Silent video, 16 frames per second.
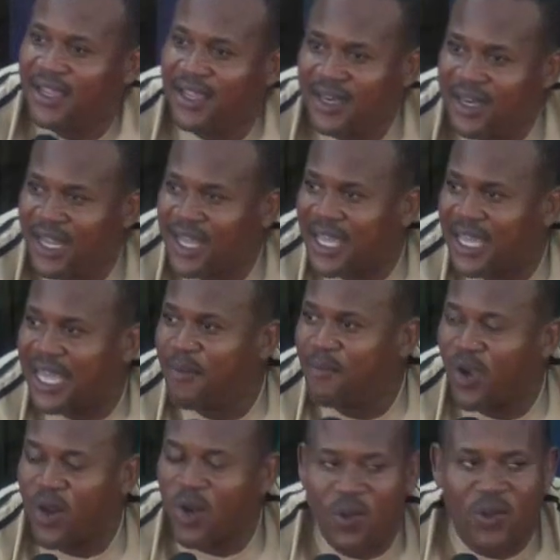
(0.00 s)
They came
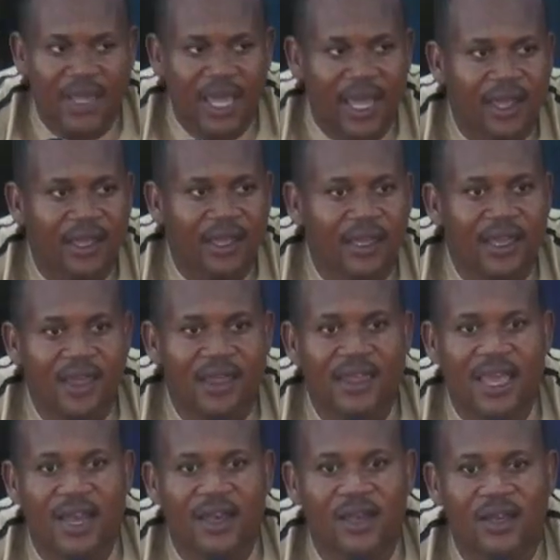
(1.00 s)
closer. He
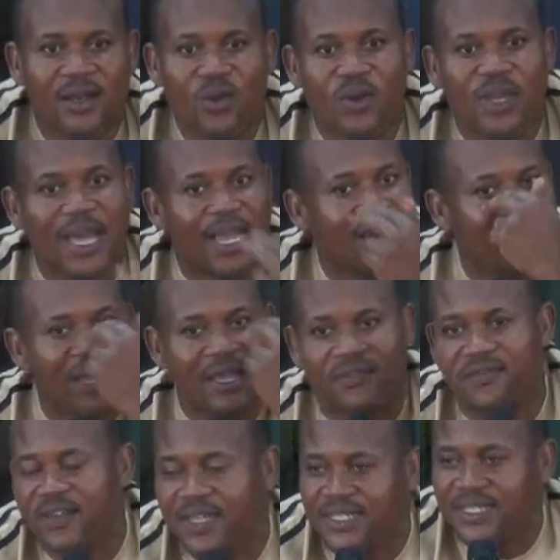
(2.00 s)
said, look at my
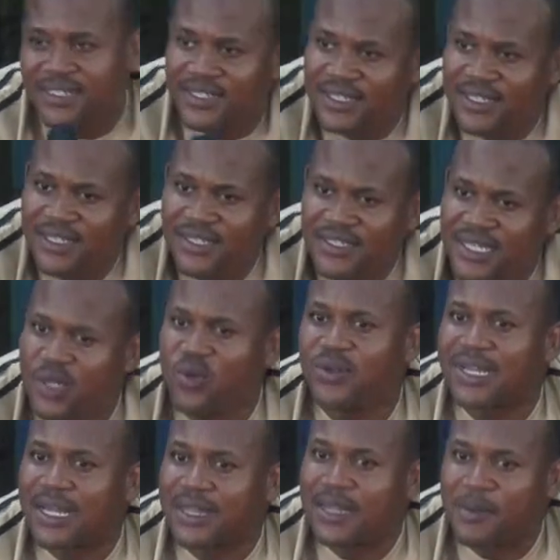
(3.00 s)
face. They looked
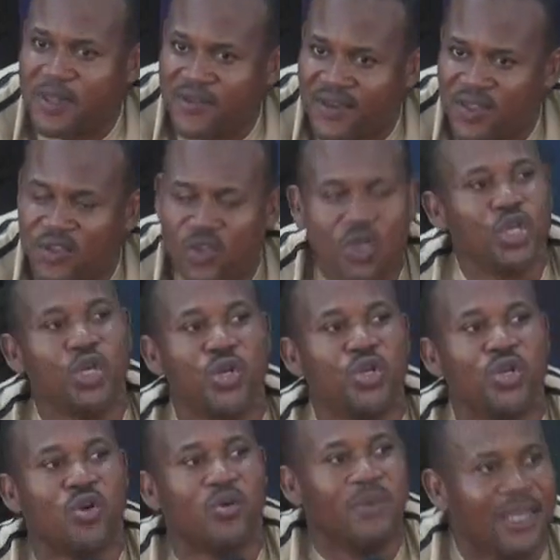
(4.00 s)
at his face. Do you
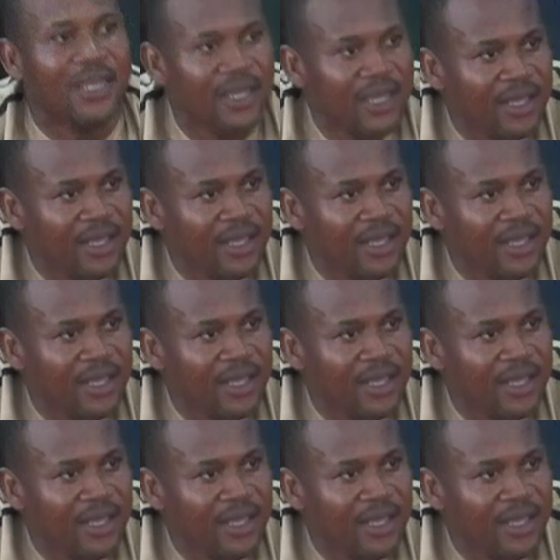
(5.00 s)
know me?